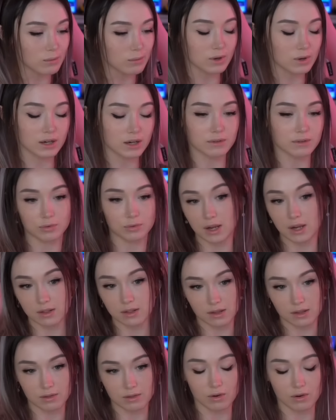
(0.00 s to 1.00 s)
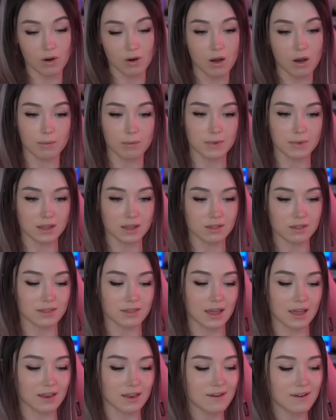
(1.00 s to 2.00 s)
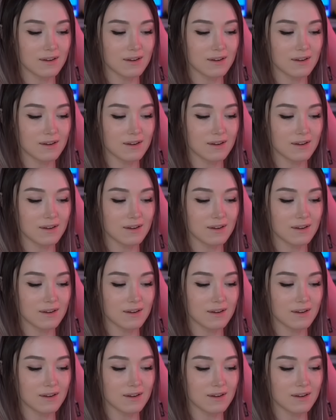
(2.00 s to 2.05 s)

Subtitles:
word phrases or comments that